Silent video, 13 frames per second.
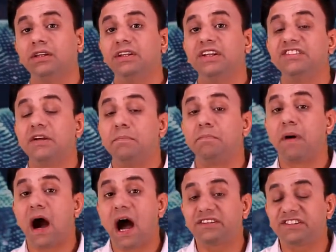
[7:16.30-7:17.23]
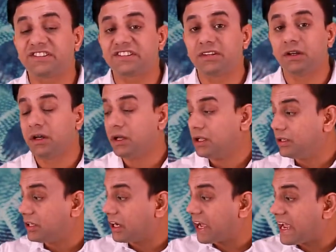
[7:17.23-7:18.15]
this imparts
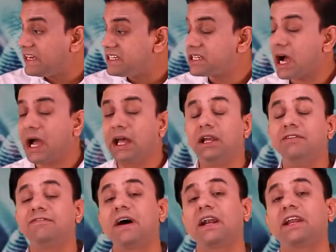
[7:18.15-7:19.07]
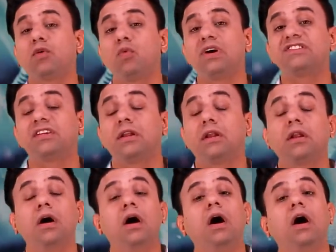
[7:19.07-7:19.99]
the entire lymphatic
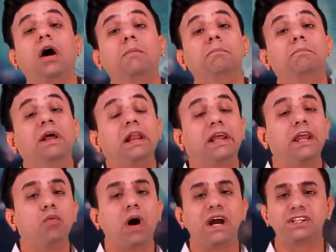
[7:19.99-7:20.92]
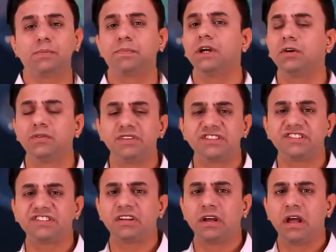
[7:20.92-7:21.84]
vessel a milky white
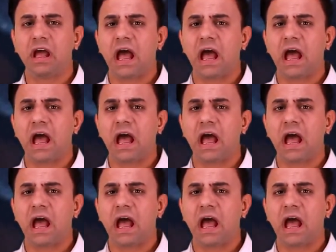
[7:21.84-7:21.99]
appearance.